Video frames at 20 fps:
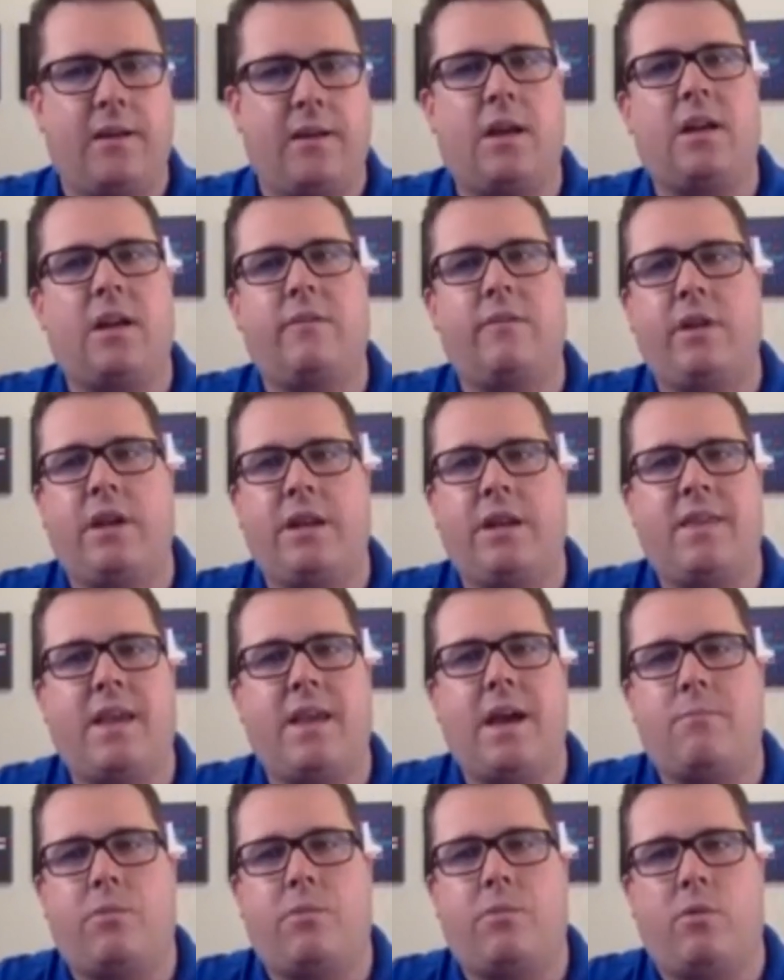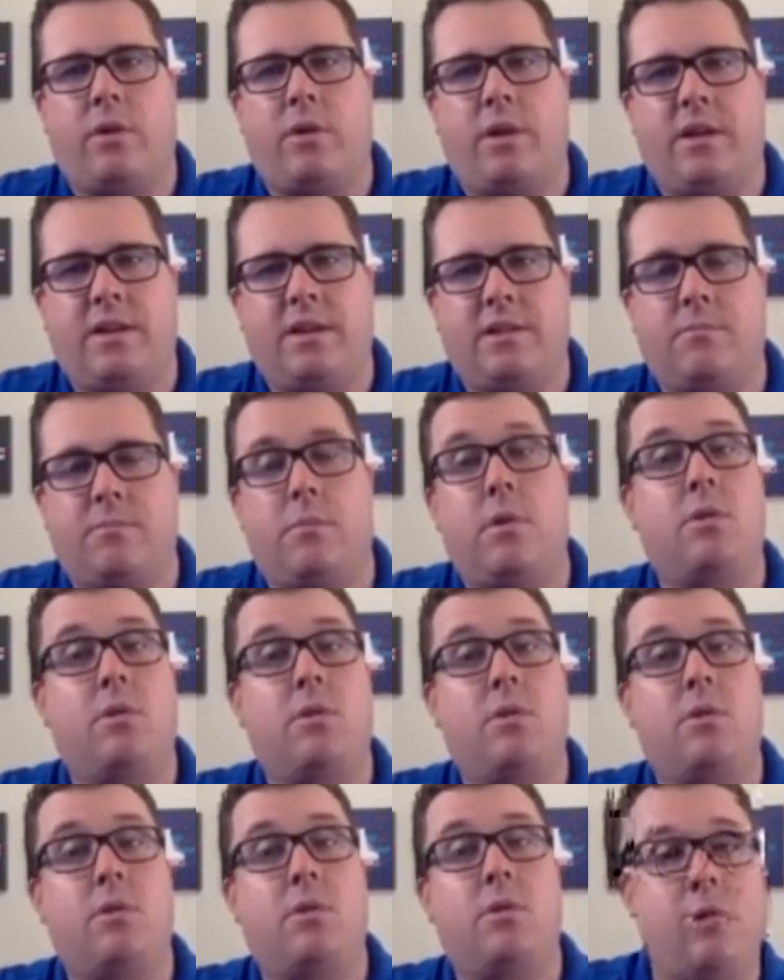And a lot of it at that point is
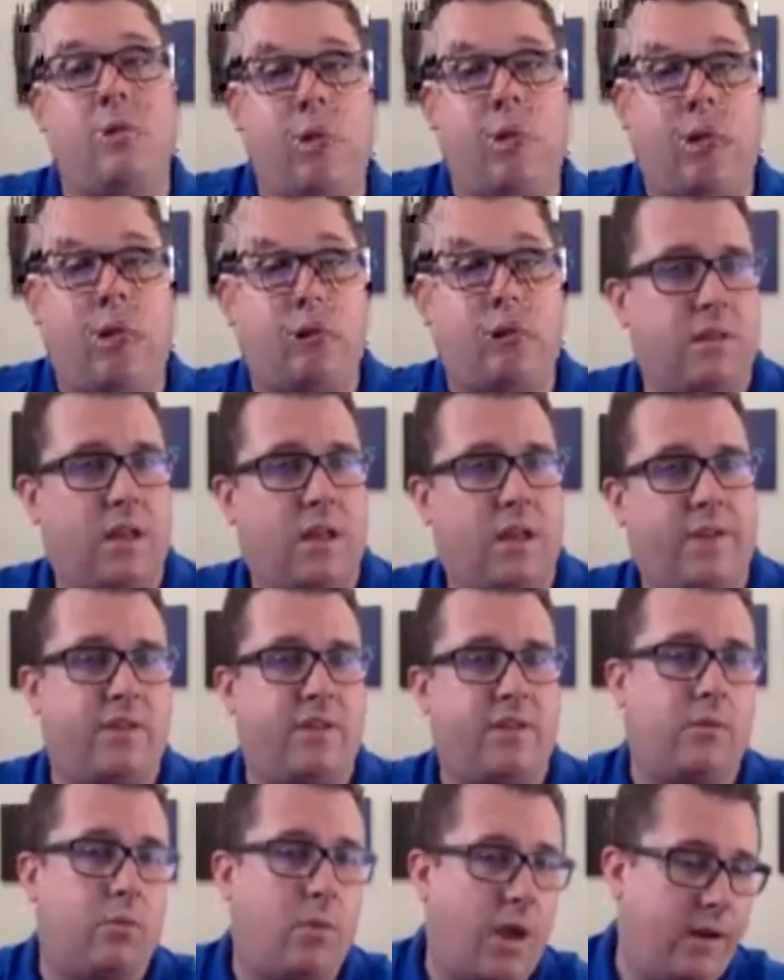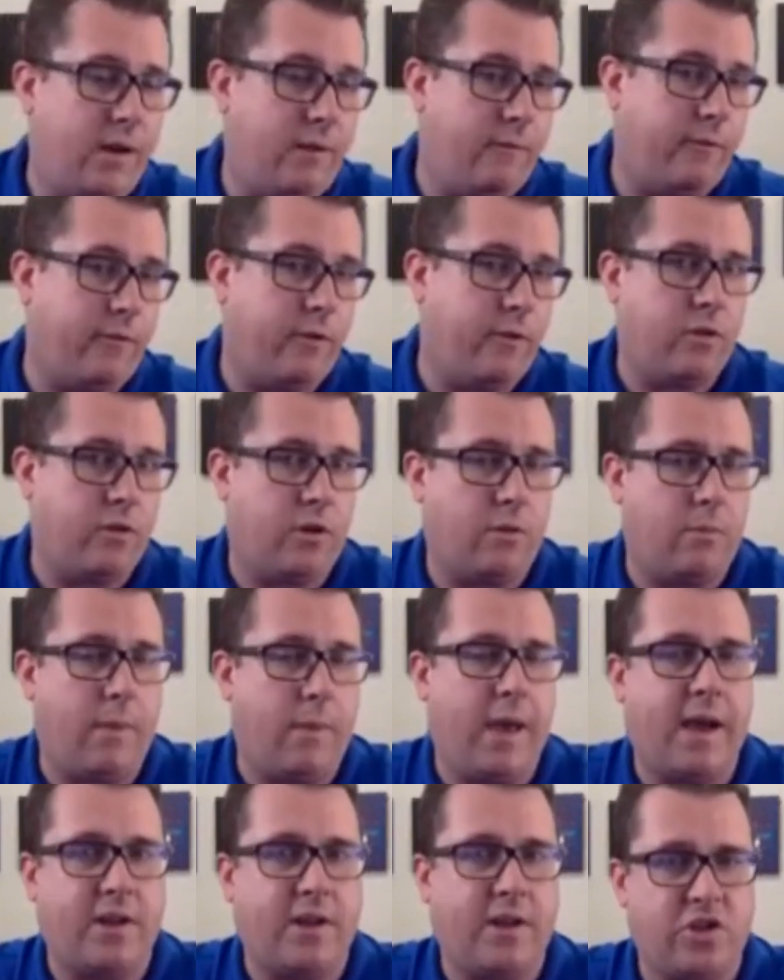mostly to make left and right
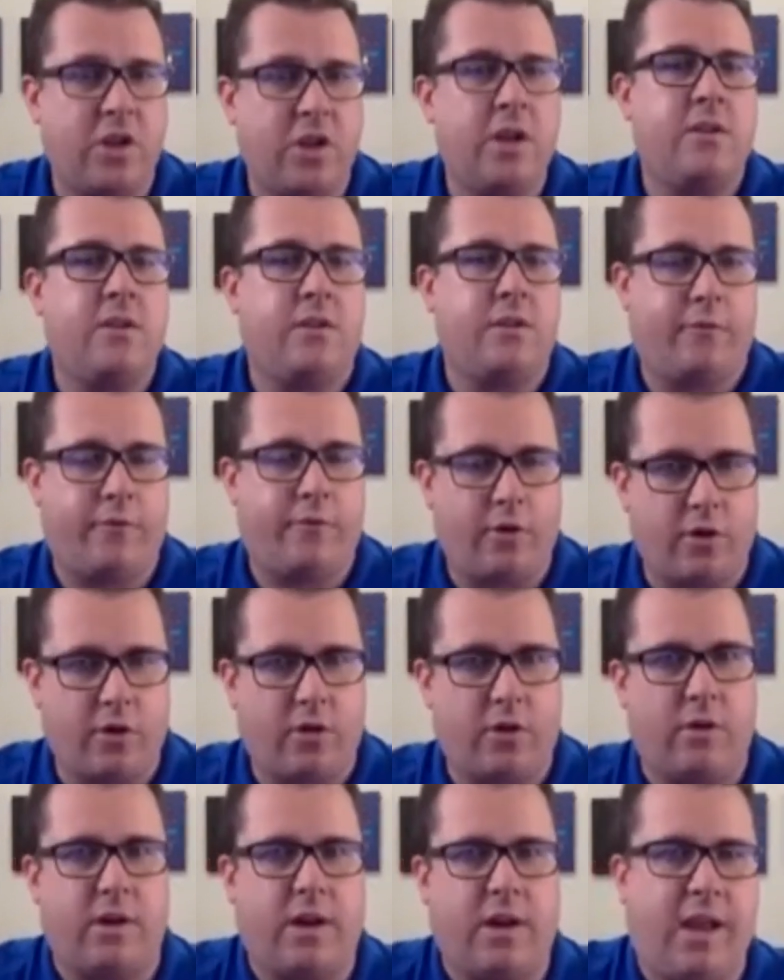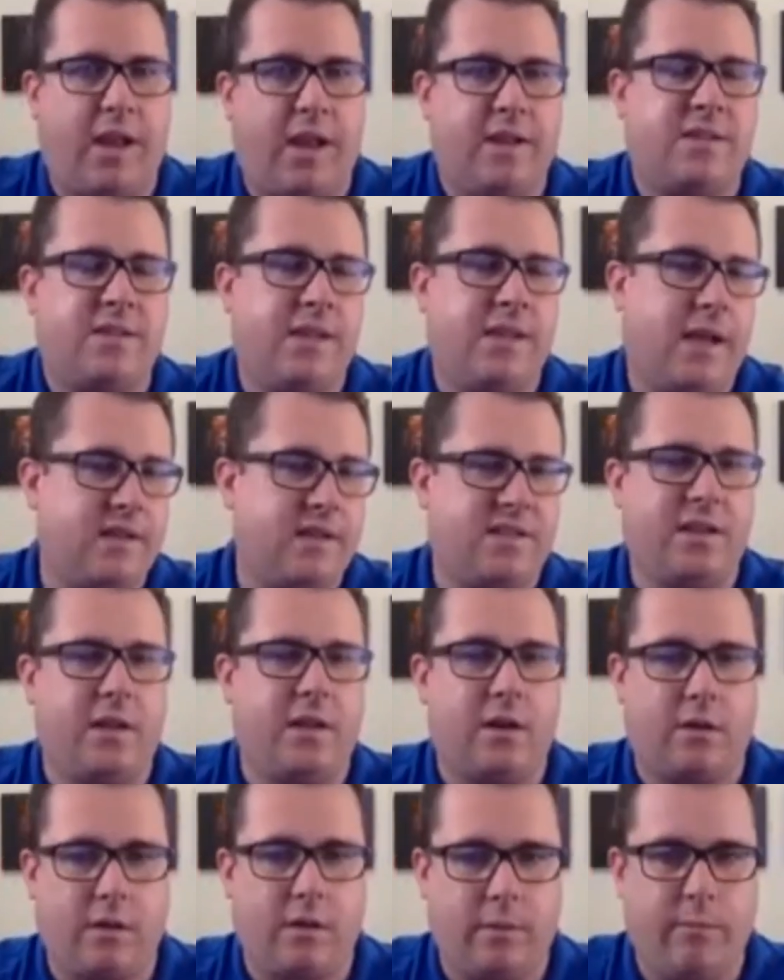further match to further enhance
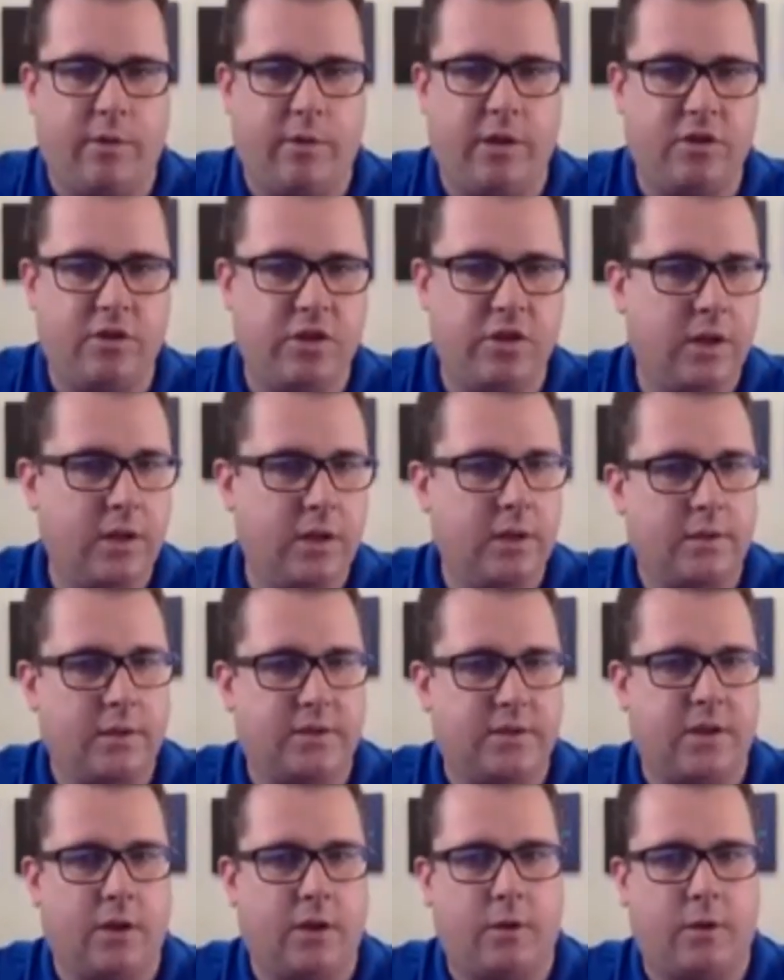that center image.